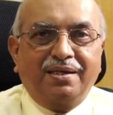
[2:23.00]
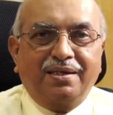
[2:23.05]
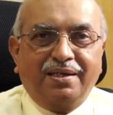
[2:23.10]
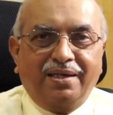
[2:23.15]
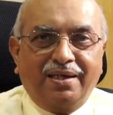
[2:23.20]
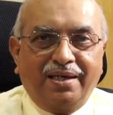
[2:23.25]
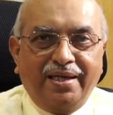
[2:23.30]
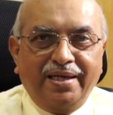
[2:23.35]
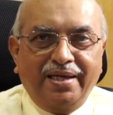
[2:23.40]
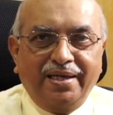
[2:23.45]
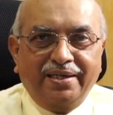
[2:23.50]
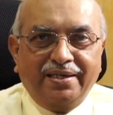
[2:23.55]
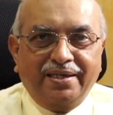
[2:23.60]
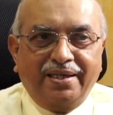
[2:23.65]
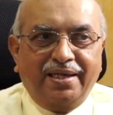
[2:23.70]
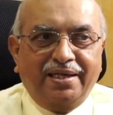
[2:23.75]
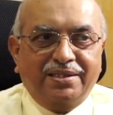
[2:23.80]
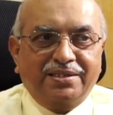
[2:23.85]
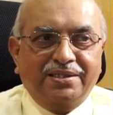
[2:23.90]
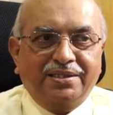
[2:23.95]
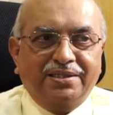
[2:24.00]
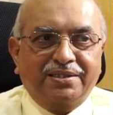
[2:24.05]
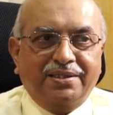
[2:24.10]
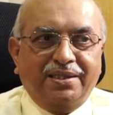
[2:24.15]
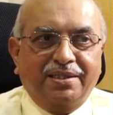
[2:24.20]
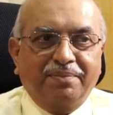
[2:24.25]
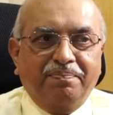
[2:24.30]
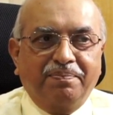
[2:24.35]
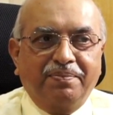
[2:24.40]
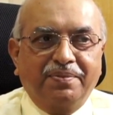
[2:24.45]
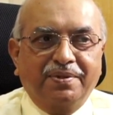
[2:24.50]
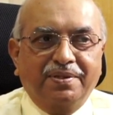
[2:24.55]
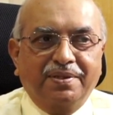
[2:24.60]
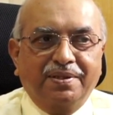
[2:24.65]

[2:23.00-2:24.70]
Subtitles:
Early in relationship,